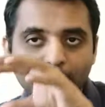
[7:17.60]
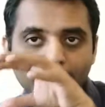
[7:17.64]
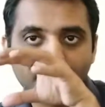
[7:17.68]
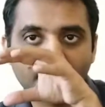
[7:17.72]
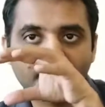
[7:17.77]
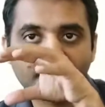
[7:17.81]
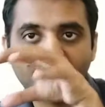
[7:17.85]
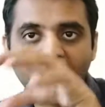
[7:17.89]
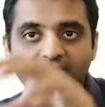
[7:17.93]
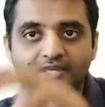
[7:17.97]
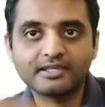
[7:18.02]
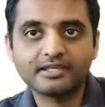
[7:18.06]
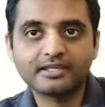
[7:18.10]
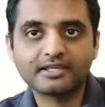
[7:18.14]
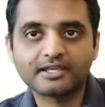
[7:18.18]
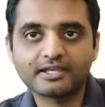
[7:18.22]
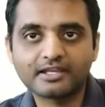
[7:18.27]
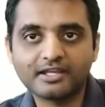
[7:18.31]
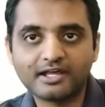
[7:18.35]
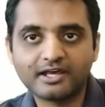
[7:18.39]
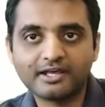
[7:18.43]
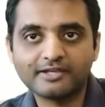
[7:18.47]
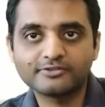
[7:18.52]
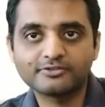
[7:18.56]
high
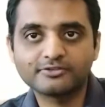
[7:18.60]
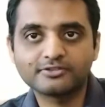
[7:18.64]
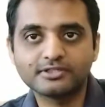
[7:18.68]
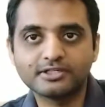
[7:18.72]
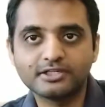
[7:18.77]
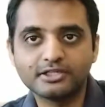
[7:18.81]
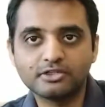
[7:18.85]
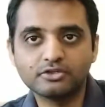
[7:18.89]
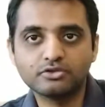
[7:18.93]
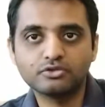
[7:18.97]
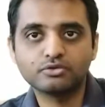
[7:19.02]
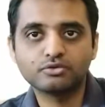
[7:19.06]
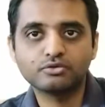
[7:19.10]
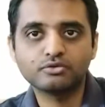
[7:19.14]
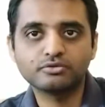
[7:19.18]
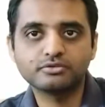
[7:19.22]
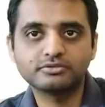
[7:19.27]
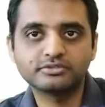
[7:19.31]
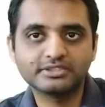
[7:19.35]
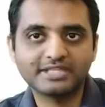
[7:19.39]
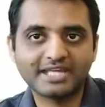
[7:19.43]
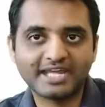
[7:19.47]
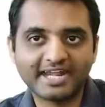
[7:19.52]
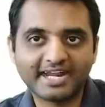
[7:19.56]
class
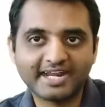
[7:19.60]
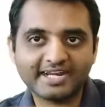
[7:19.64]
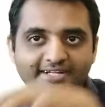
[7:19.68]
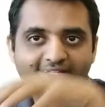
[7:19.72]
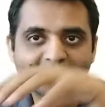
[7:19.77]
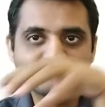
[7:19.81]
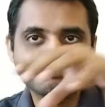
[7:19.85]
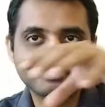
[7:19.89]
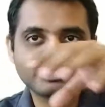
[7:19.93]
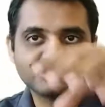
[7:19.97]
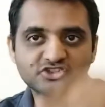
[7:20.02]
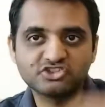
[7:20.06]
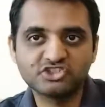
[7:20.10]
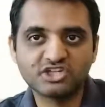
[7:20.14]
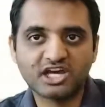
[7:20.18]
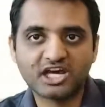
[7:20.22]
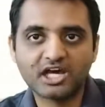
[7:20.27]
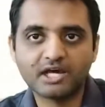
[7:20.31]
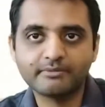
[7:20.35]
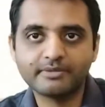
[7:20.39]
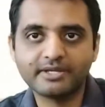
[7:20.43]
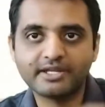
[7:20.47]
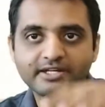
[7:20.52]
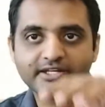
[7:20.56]
Hindus at
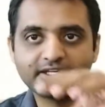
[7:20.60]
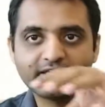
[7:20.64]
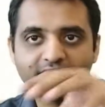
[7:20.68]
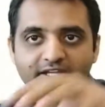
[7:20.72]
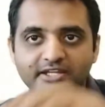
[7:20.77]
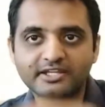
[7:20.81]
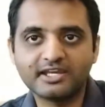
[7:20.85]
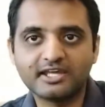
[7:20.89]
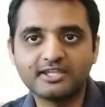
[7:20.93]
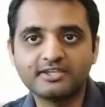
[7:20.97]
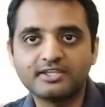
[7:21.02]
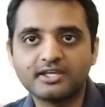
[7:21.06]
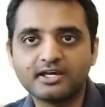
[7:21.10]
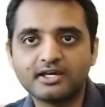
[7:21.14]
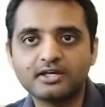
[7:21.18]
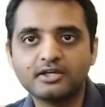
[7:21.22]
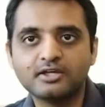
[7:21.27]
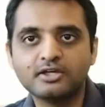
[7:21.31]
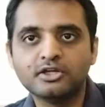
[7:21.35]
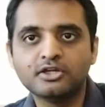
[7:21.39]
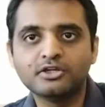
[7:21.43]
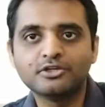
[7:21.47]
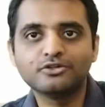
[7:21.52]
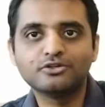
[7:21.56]
Punjab and Haryana,
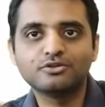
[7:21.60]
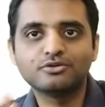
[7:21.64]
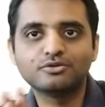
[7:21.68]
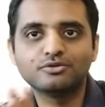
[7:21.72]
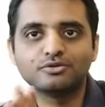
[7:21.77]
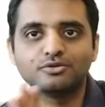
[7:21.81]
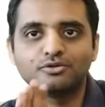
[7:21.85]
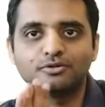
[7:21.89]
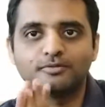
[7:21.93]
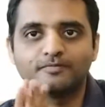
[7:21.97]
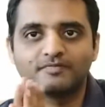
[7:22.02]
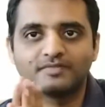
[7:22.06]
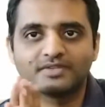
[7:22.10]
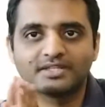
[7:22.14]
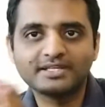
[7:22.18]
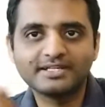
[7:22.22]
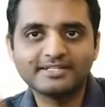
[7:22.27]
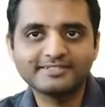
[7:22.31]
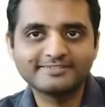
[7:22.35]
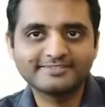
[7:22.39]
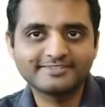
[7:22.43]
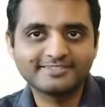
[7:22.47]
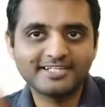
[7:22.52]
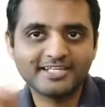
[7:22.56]
to
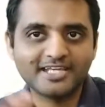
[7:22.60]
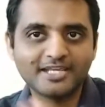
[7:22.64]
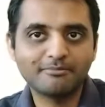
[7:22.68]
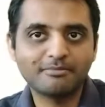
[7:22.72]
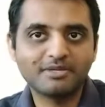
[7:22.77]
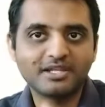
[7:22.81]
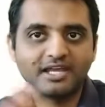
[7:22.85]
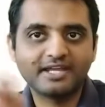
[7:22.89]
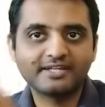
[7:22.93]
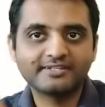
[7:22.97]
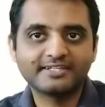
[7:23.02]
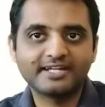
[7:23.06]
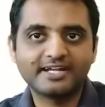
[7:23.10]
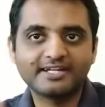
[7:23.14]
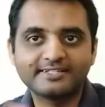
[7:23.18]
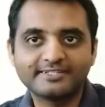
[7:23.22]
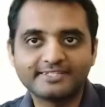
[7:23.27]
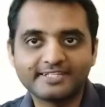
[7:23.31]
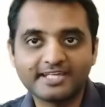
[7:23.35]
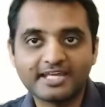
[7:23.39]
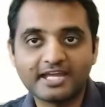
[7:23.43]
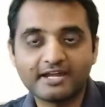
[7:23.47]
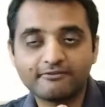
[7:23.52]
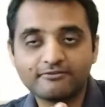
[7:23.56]
same like that
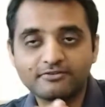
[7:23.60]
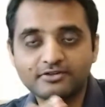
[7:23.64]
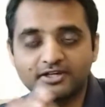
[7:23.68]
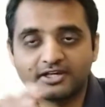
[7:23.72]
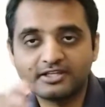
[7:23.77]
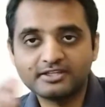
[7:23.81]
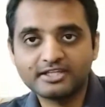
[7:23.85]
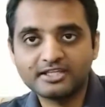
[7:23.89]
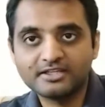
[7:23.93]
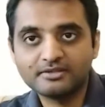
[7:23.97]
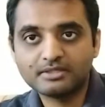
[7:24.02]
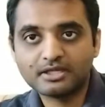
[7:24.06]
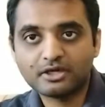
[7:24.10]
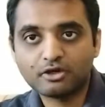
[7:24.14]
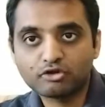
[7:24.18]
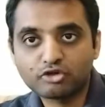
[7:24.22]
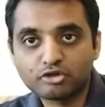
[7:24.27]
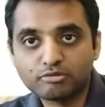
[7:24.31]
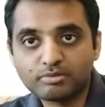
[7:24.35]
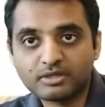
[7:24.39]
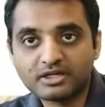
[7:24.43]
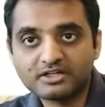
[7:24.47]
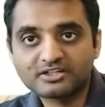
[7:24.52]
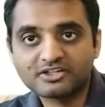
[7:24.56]
they have done in
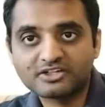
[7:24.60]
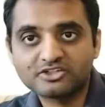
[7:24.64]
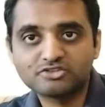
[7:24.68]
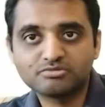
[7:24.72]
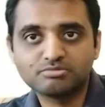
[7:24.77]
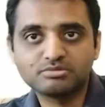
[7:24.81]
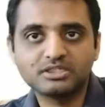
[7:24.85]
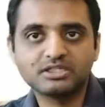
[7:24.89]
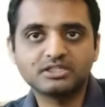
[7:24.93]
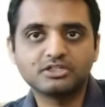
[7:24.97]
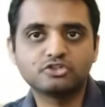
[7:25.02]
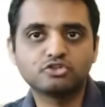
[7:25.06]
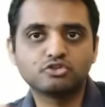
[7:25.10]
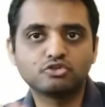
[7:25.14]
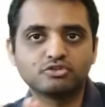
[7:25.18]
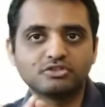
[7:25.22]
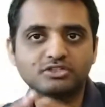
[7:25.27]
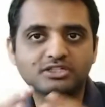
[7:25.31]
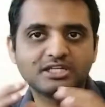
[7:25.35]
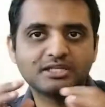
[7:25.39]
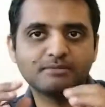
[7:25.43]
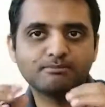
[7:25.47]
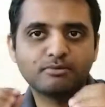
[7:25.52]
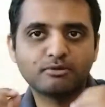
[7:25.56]
occupied Kashmir, to
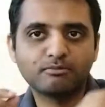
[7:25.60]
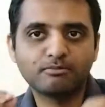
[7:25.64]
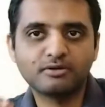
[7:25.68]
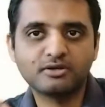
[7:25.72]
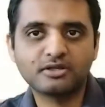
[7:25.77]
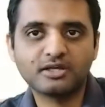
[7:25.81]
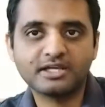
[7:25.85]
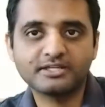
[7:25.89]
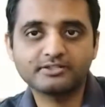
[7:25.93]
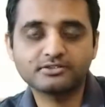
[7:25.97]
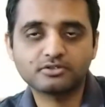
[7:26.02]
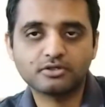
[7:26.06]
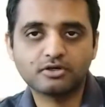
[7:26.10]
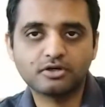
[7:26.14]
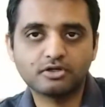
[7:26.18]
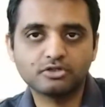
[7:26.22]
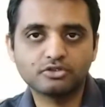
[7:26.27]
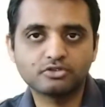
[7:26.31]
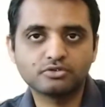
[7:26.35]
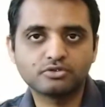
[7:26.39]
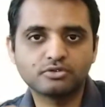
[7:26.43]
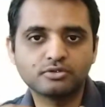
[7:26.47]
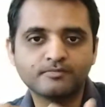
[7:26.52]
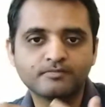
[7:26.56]
depopularize or
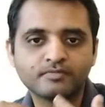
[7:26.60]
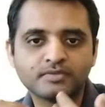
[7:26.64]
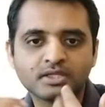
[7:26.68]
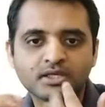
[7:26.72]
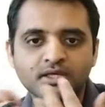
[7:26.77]
to